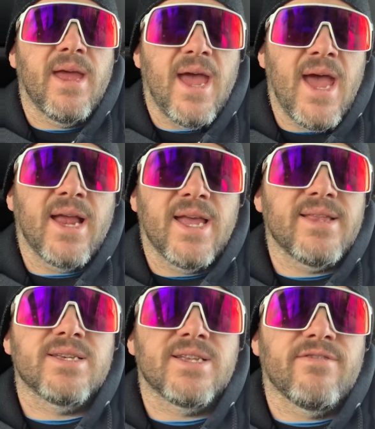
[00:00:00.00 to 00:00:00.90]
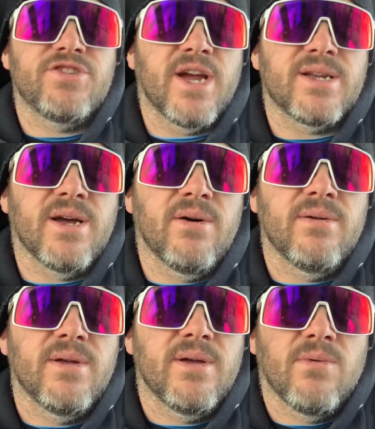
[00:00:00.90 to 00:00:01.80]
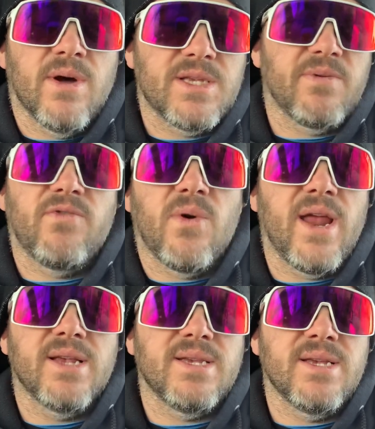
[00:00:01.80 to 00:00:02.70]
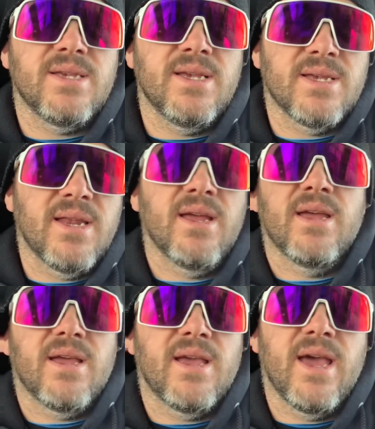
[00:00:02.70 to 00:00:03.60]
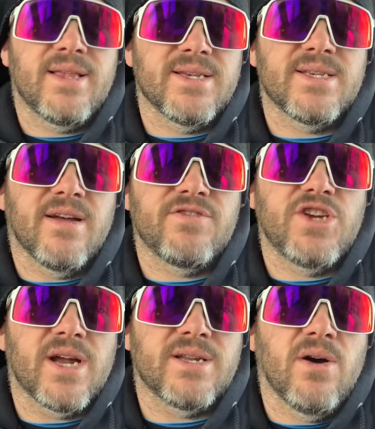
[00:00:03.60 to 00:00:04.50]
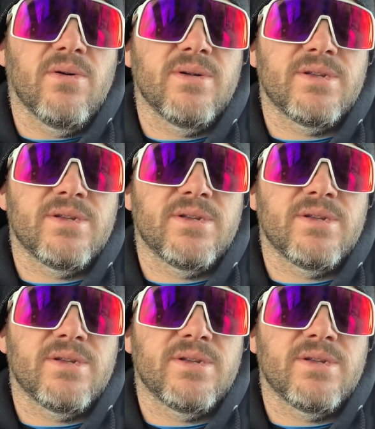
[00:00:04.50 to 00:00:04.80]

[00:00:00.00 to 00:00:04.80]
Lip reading: and get this stuff checked out. Once before AC season, get this stuff checked out to